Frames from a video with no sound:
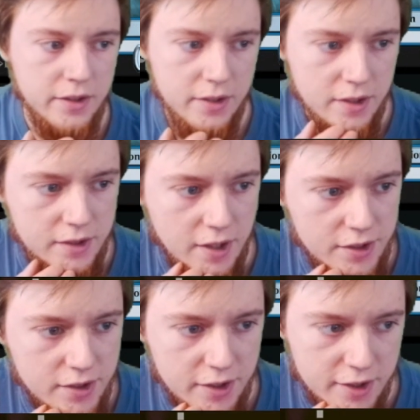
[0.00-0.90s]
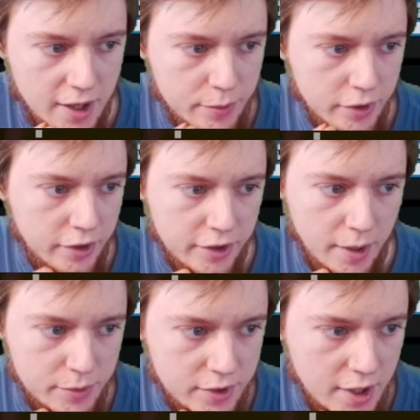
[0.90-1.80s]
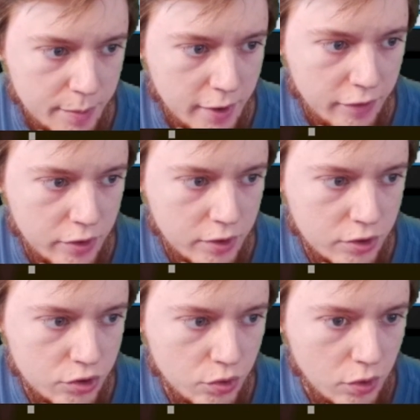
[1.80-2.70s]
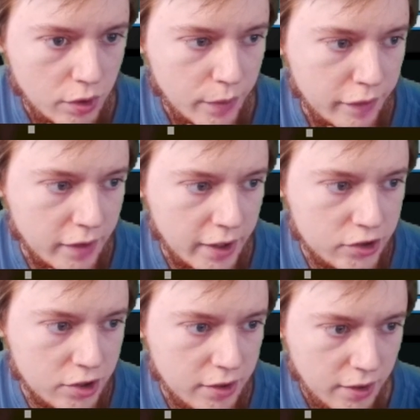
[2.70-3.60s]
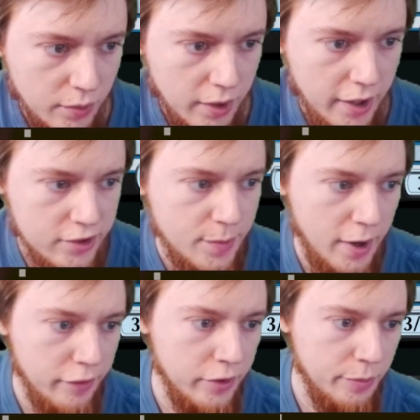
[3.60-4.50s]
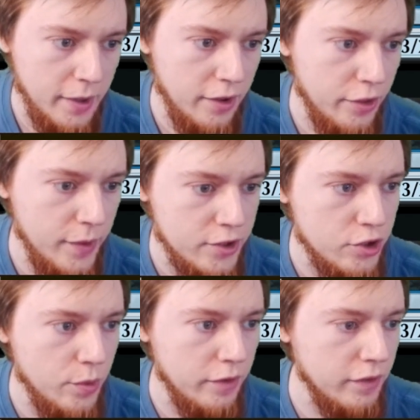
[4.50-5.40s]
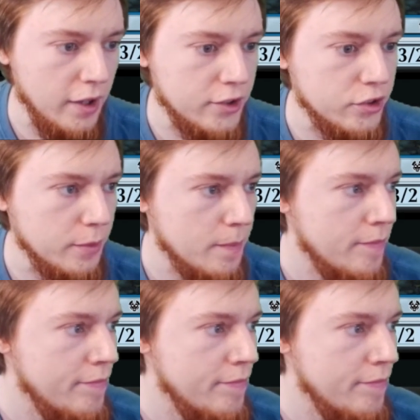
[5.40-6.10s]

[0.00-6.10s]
It doesn't untap during untap step if you control Reflection. When it enters the battlefield, make a 3/2 Reflection.